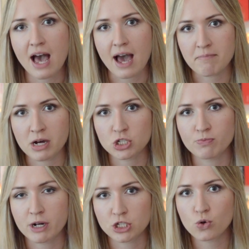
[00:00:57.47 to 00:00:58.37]
and
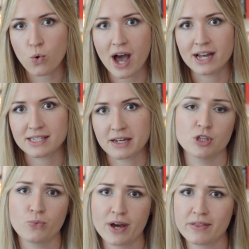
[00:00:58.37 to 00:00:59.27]
much quieter.
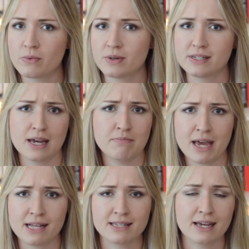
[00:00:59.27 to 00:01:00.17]
The weather was
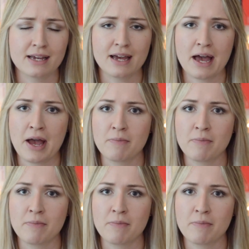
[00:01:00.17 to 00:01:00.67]
amazing.